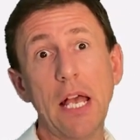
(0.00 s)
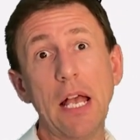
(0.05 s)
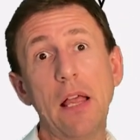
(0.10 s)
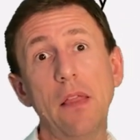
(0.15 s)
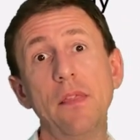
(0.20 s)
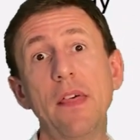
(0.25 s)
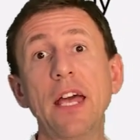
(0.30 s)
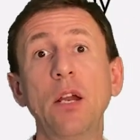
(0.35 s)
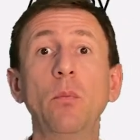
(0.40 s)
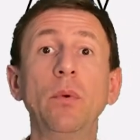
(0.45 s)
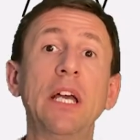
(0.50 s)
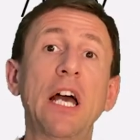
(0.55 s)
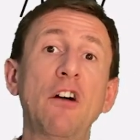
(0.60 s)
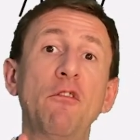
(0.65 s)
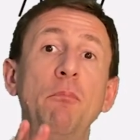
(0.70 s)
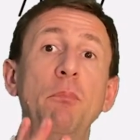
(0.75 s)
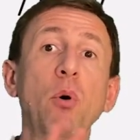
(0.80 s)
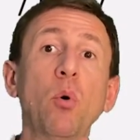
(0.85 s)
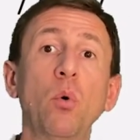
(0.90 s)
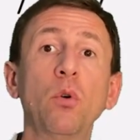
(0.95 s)
Then we
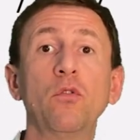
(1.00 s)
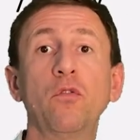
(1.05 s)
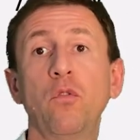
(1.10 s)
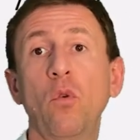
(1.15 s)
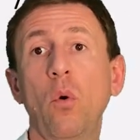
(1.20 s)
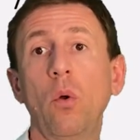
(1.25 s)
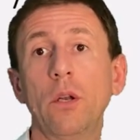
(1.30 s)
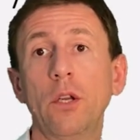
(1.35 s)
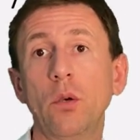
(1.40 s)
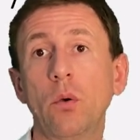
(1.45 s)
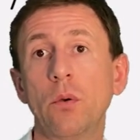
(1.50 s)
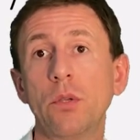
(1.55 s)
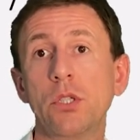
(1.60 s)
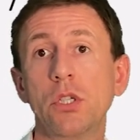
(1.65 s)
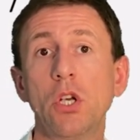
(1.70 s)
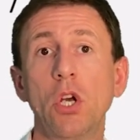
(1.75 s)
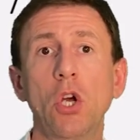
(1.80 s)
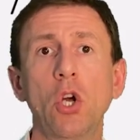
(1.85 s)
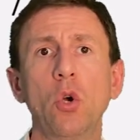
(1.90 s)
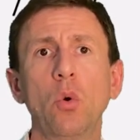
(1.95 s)
have
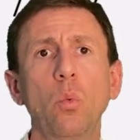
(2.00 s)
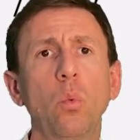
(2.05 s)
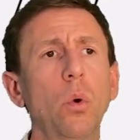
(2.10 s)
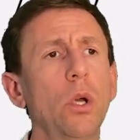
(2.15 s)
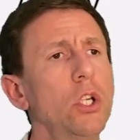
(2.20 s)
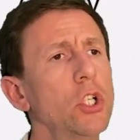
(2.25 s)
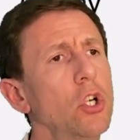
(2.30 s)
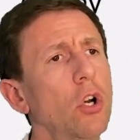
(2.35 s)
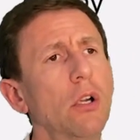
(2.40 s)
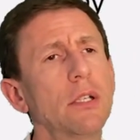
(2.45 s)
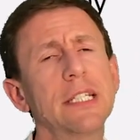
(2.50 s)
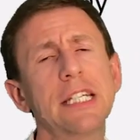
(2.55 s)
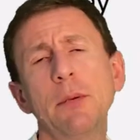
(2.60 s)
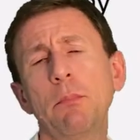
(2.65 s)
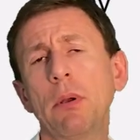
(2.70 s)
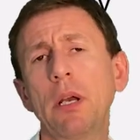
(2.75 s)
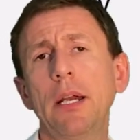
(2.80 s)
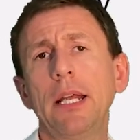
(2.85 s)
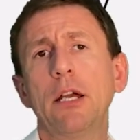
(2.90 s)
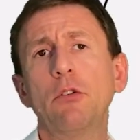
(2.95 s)
portfolios, which are
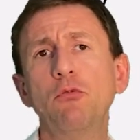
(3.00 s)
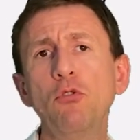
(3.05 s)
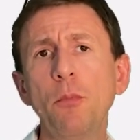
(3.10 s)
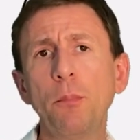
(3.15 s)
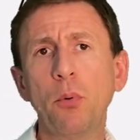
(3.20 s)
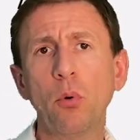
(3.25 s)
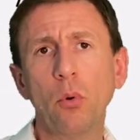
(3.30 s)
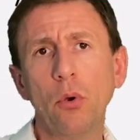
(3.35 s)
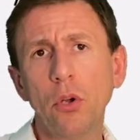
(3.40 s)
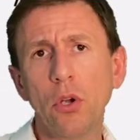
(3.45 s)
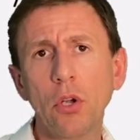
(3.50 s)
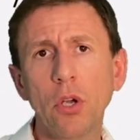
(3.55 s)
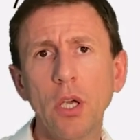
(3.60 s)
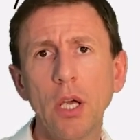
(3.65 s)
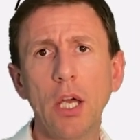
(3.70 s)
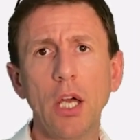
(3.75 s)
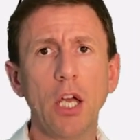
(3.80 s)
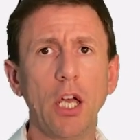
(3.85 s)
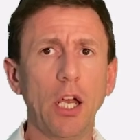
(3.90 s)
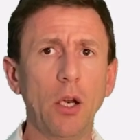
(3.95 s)
typically group work
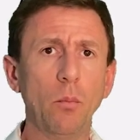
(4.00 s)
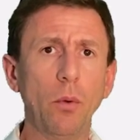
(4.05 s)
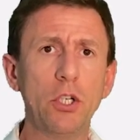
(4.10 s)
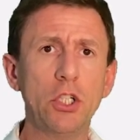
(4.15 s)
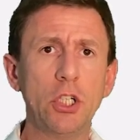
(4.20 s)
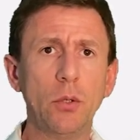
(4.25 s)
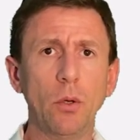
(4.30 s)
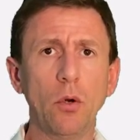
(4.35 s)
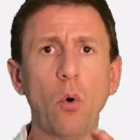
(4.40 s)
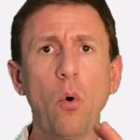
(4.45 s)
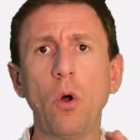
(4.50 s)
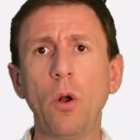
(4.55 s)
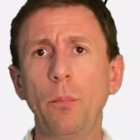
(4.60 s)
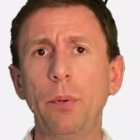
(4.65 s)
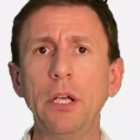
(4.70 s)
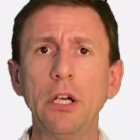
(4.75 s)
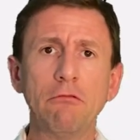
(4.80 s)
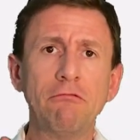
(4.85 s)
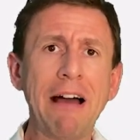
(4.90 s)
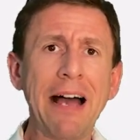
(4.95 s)
in which you will all
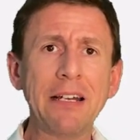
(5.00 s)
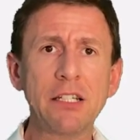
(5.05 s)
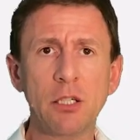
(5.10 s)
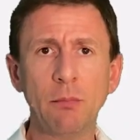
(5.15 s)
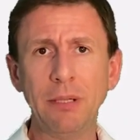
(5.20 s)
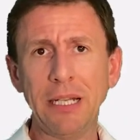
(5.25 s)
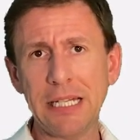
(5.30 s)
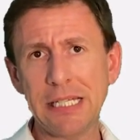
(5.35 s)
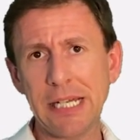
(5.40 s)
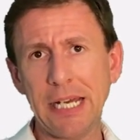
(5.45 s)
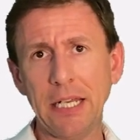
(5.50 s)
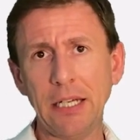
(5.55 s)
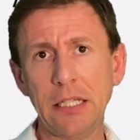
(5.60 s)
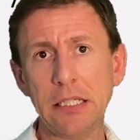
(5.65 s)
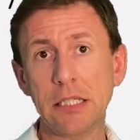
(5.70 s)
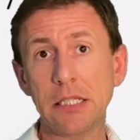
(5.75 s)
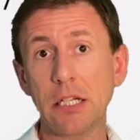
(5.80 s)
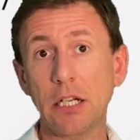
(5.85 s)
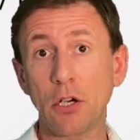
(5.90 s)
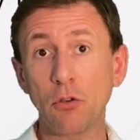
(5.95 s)
be randomly
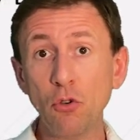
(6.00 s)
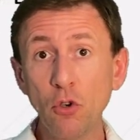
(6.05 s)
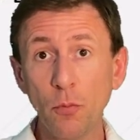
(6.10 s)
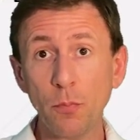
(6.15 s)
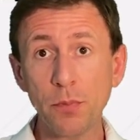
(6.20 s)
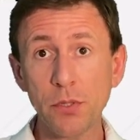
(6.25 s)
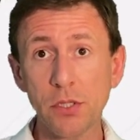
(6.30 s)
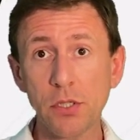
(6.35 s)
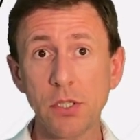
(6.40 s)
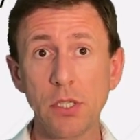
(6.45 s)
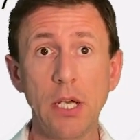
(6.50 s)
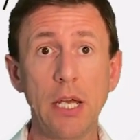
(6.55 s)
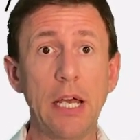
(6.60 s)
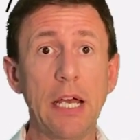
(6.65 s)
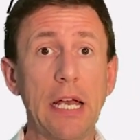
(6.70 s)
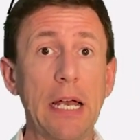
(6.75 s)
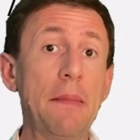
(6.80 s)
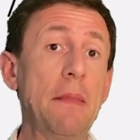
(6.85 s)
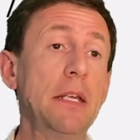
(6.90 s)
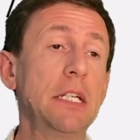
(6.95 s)
assigned groups
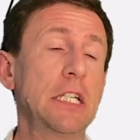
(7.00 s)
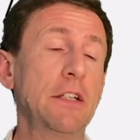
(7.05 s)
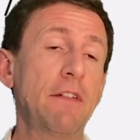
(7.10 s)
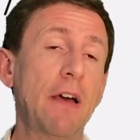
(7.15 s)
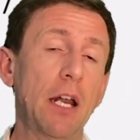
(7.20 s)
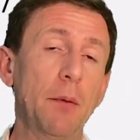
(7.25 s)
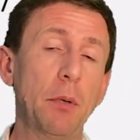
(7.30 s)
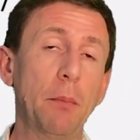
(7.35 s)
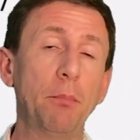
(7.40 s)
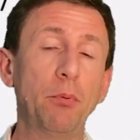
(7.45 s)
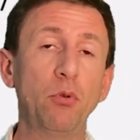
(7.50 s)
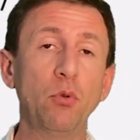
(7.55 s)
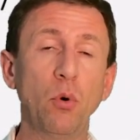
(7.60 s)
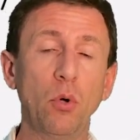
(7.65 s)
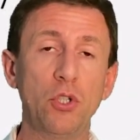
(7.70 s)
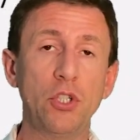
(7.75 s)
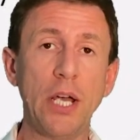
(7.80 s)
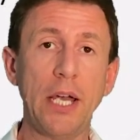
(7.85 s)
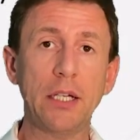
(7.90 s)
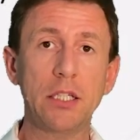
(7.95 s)
and then develop a
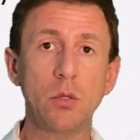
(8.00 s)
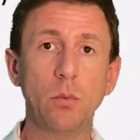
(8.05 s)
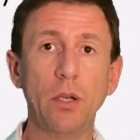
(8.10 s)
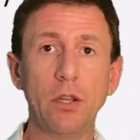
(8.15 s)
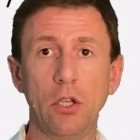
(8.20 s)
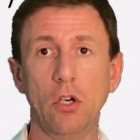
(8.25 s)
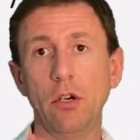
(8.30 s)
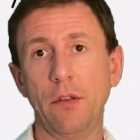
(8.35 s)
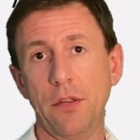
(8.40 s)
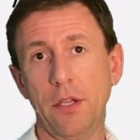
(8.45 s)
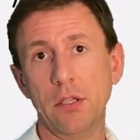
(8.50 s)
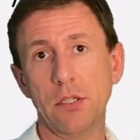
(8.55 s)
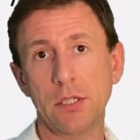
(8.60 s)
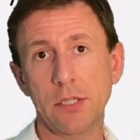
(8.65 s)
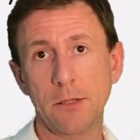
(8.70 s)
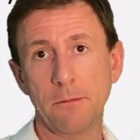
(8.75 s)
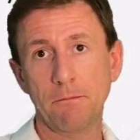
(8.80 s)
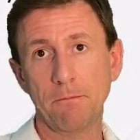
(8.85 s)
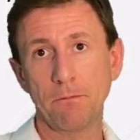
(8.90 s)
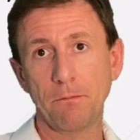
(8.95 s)
project with
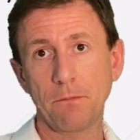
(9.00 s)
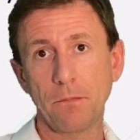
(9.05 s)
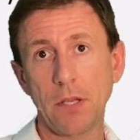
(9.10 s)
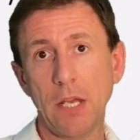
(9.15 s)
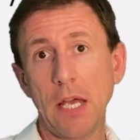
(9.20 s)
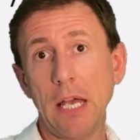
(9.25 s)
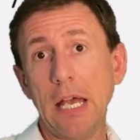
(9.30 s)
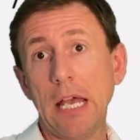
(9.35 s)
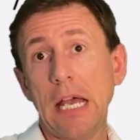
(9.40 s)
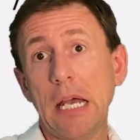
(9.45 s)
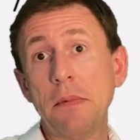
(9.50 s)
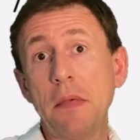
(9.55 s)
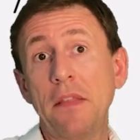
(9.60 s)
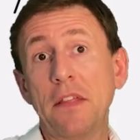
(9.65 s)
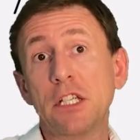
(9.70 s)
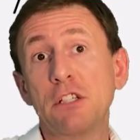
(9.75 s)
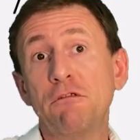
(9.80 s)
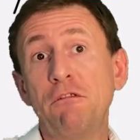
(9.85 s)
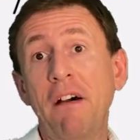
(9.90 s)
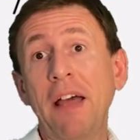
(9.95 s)
others. And then
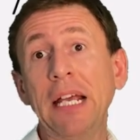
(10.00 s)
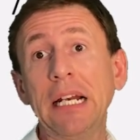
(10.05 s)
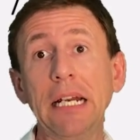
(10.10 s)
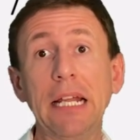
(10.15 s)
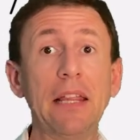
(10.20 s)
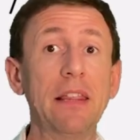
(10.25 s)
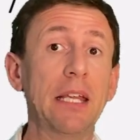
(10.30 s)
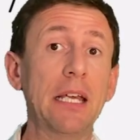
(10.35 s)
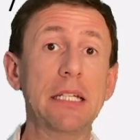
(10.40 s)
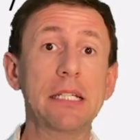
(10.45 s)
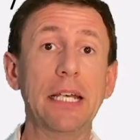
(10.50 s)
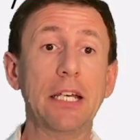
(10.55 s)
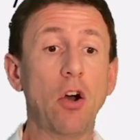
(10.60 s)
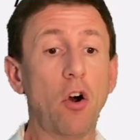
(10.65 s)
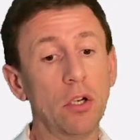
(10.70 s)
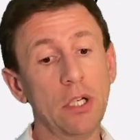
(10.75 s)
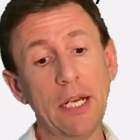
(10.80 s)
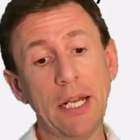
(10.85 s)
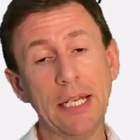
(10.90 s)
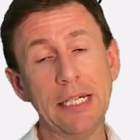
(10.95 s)
there's finally things like
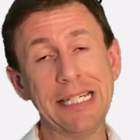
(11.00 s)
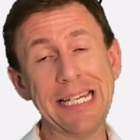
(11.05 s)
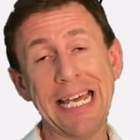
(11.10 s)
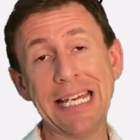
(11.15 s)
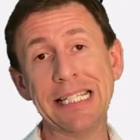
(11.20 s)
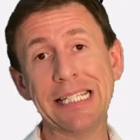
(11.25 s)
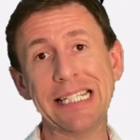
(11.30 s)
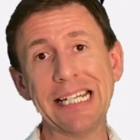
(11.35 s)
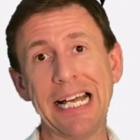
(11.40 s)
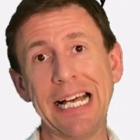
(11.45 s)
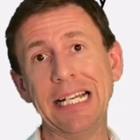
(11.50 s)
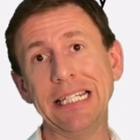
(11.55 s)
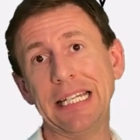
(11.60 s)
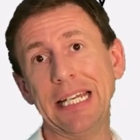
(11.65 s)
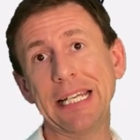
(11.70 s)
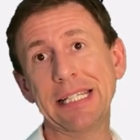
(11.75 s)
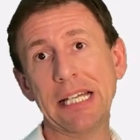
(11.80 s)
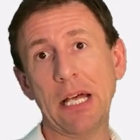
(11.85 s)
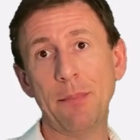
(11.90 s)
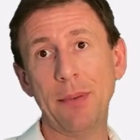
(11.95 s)
online tests and
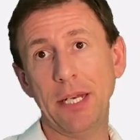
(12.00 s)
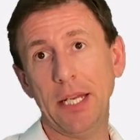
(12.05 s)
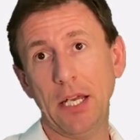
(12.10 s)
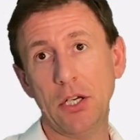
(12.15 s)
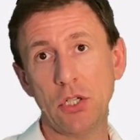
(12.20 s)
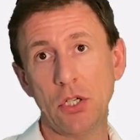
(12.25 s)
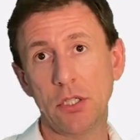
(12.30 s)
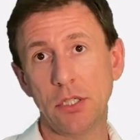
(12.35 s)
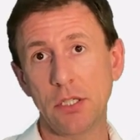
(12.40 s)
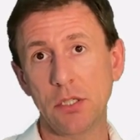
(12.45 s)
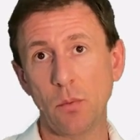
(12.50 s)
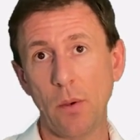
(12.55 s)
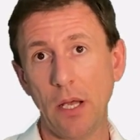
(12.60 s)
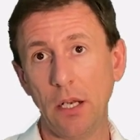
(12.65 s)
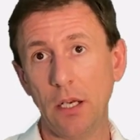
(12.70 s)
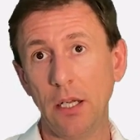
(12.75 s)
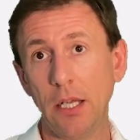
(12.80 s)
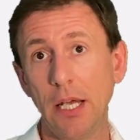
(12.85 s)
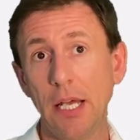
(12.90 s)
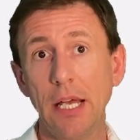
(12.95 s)
examinations as
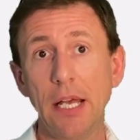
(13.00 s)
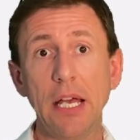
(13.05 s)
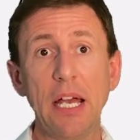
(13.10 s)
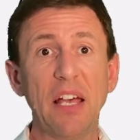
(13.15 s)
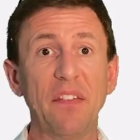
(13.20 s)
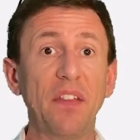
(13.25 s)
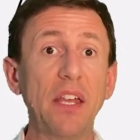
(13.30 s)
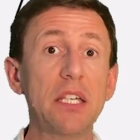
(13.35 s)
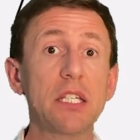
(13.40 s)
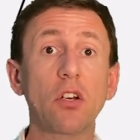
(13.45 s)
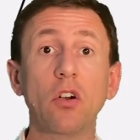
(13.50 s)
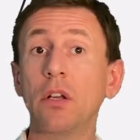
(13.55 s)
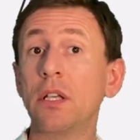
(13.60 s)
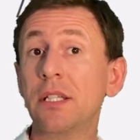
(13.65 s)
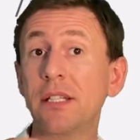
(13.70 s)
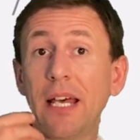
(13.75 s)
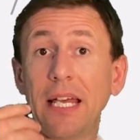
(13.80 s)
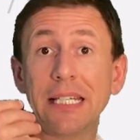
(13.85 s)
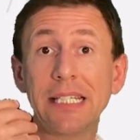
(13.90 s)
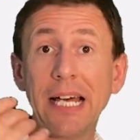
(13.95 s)
well. These have got
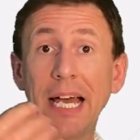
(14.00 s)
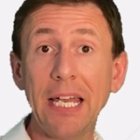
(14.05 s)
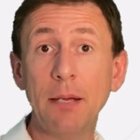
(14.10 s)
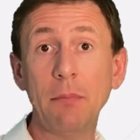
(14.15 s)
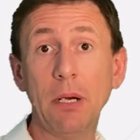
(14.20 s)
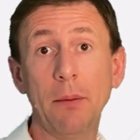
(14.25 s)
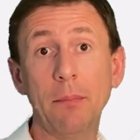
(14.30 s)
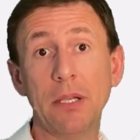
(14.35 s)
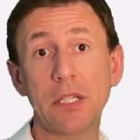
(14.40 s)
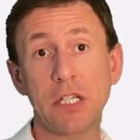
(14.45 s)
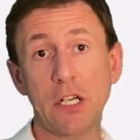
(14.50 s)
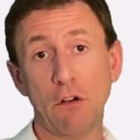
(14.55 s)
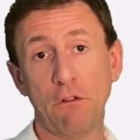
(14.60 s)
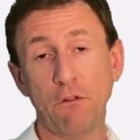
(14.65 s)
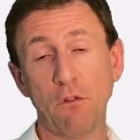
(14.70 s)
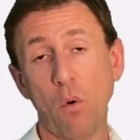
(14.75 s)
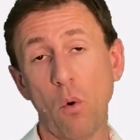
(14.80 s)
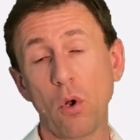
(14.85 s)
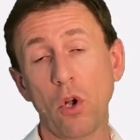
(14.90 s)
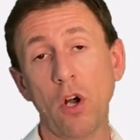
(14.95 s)
set time limits
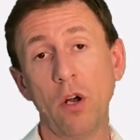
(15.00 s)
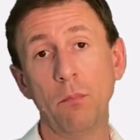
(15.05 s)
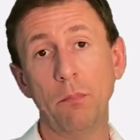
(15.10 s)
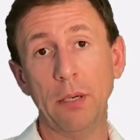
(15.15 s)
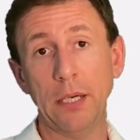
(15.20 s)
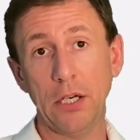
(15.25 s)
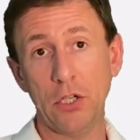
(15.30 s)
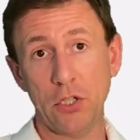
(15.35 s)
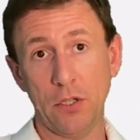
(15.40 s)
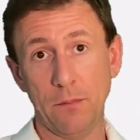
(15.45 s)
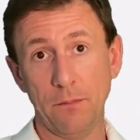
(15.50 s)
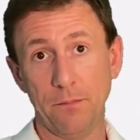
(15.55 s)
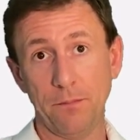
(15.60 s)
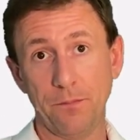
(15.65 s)
for completion.